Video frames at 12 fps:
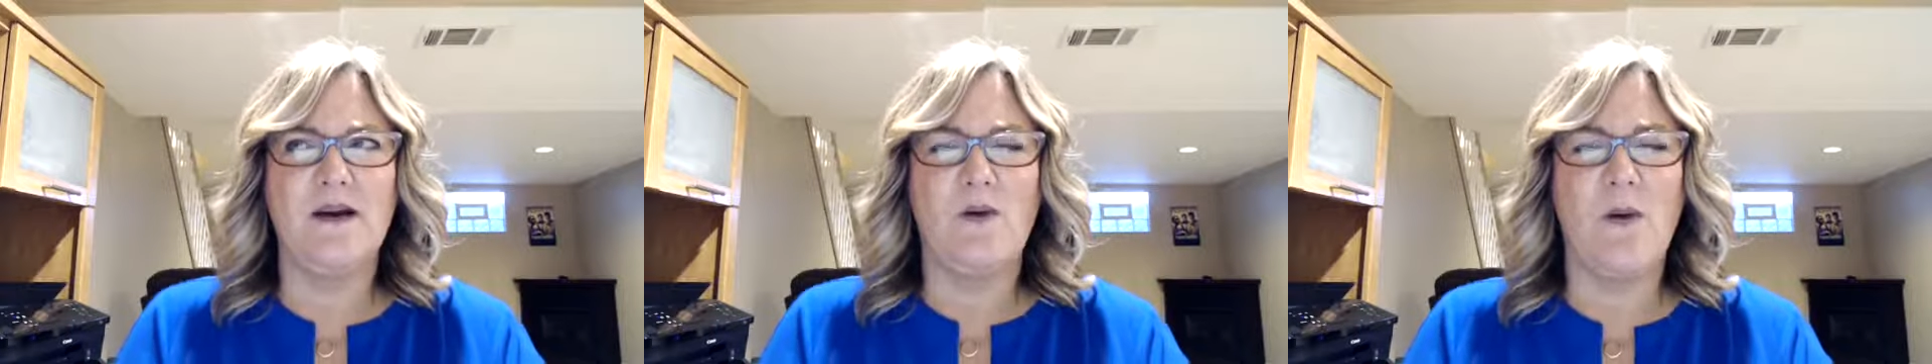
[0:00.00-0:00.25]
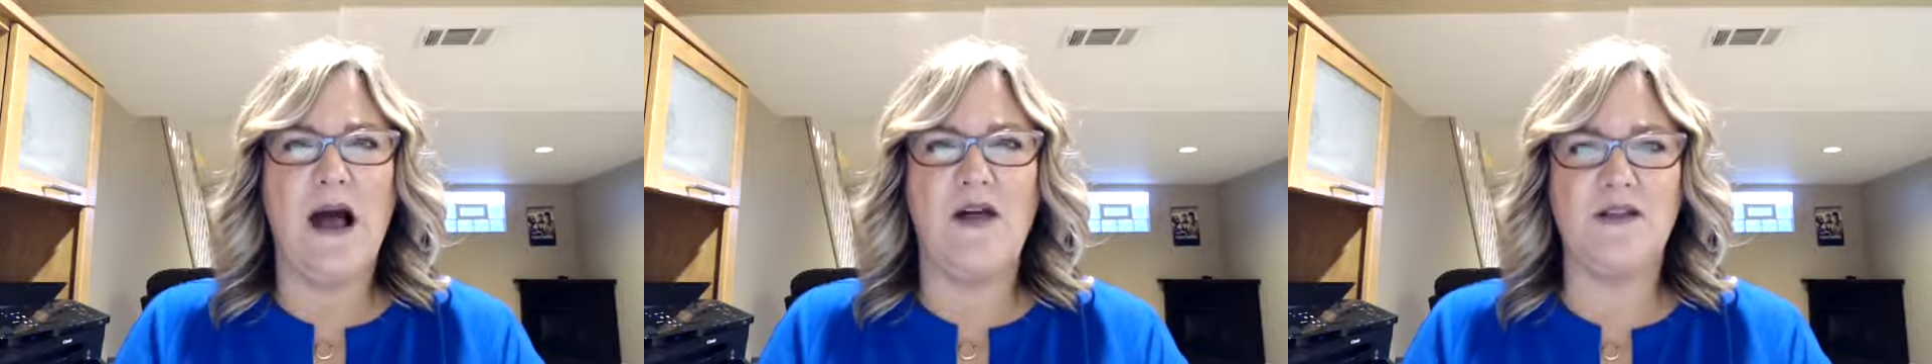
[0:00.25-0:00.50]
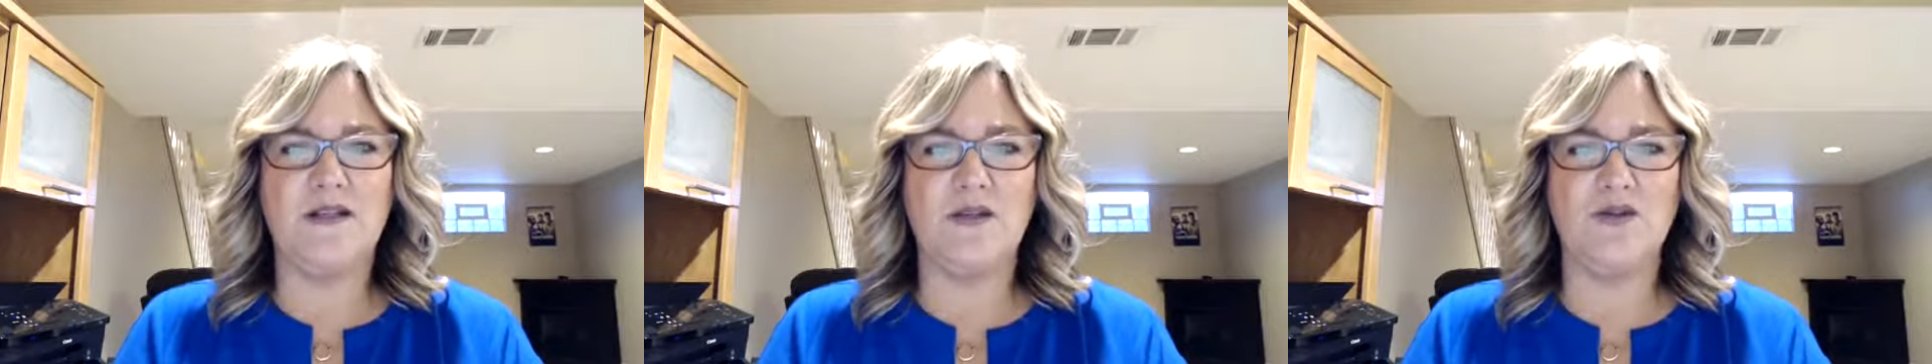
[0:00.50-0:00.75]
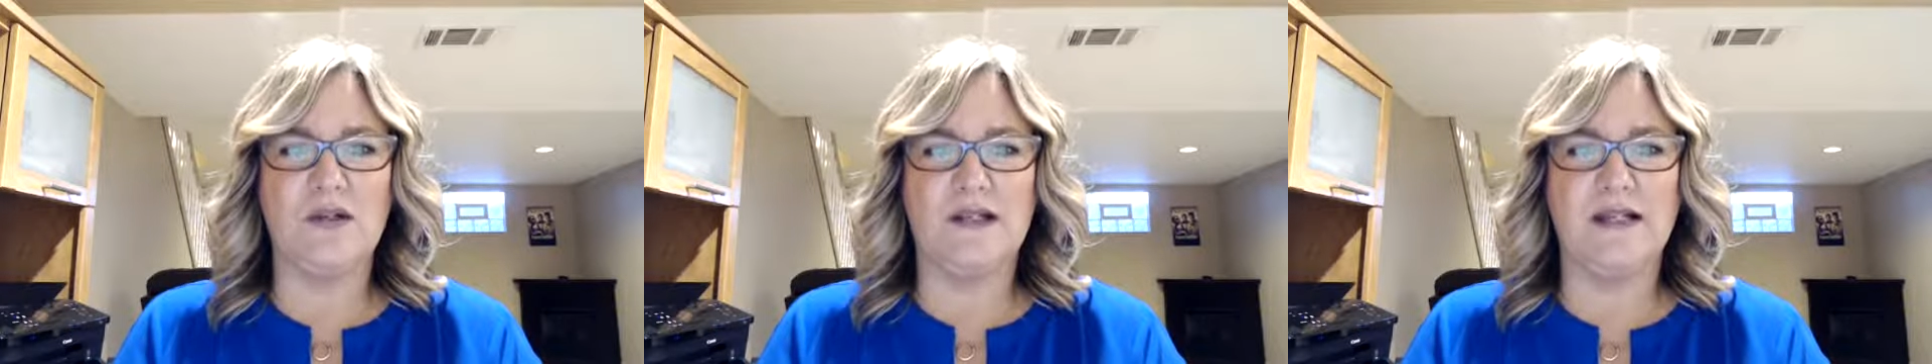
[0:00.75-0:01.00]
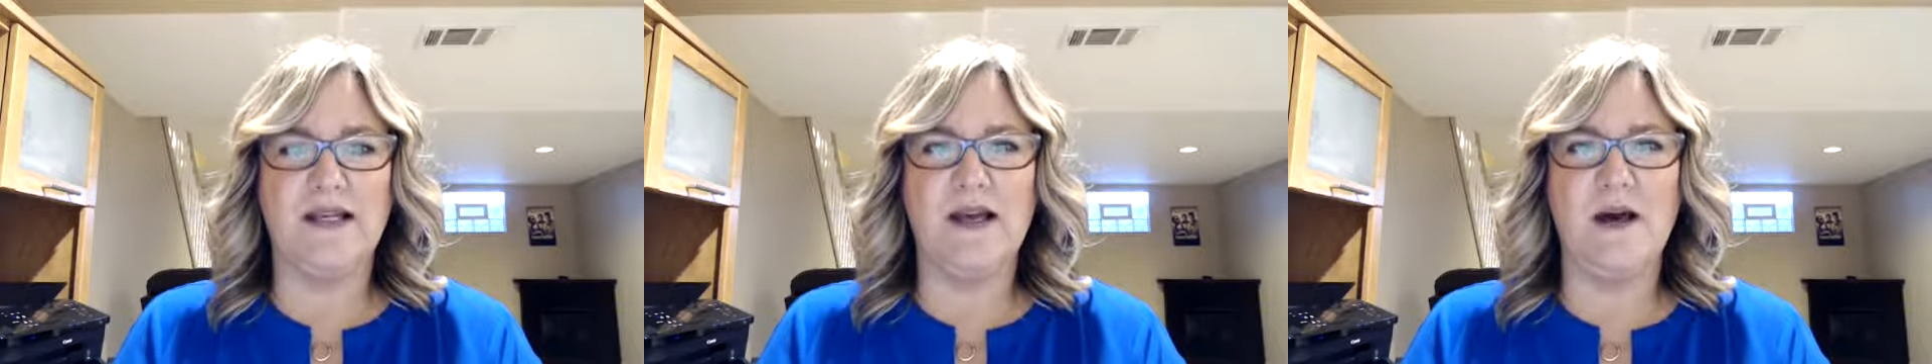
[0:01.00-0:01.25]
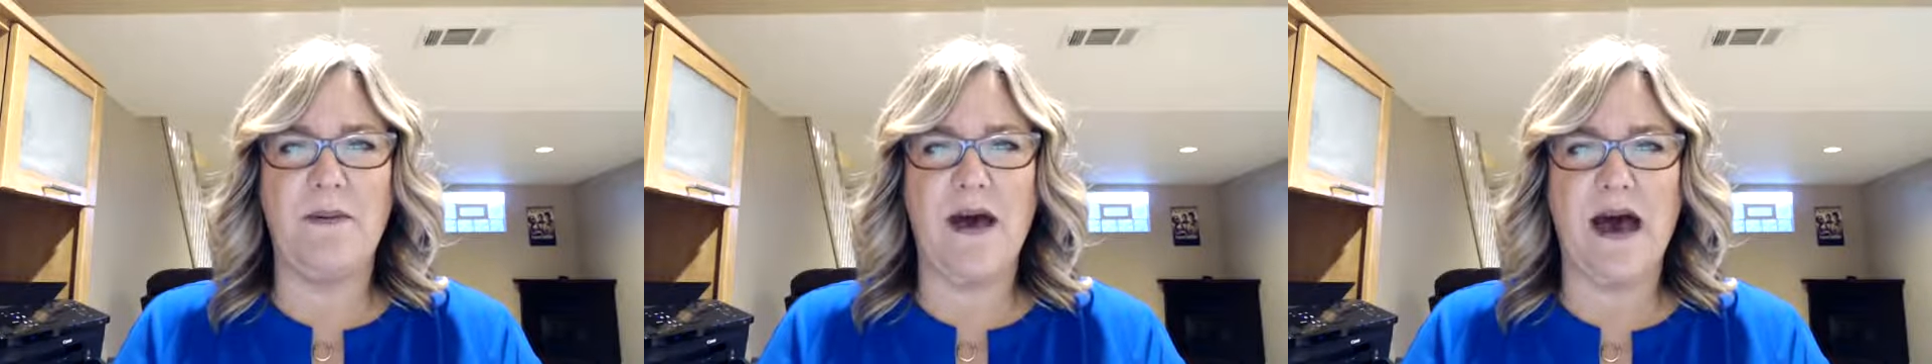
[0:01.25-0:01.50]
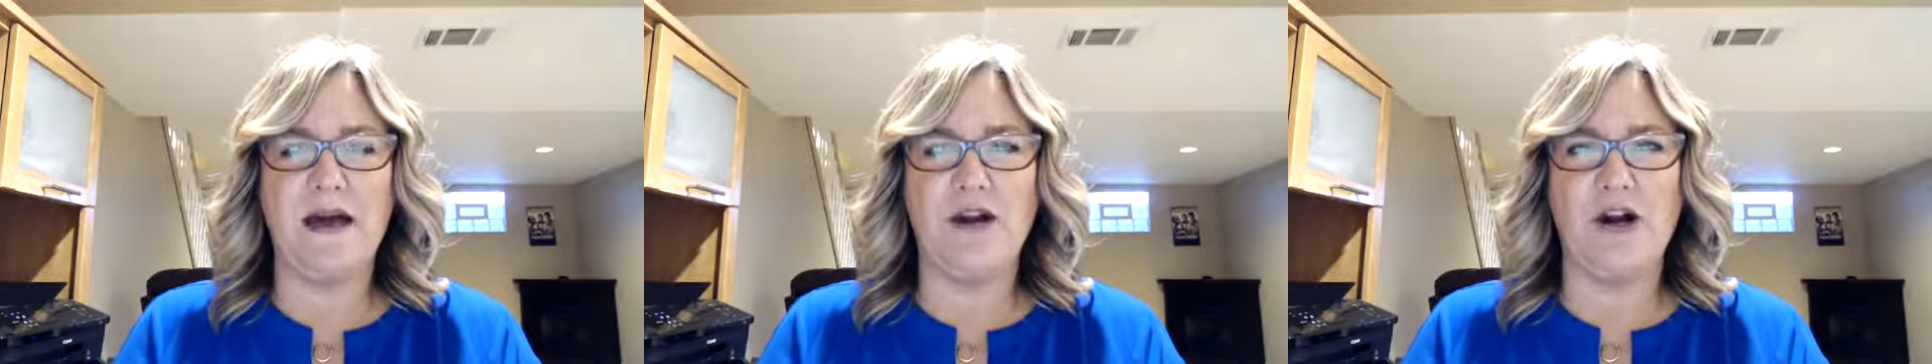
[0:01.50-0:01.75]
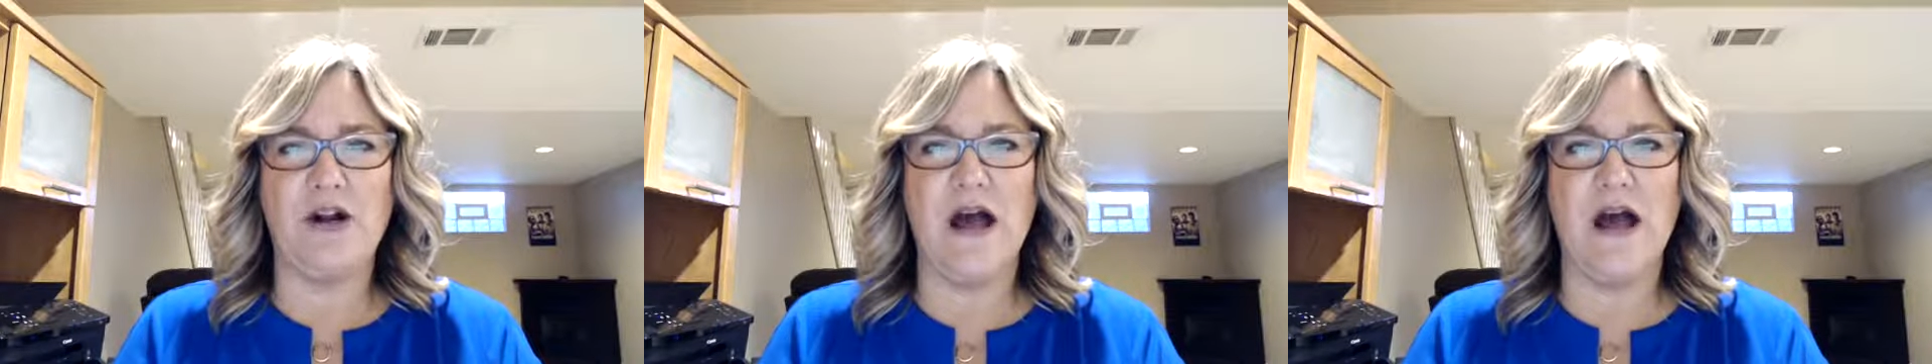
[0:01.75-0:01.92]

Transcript: wow, this is really a pattern.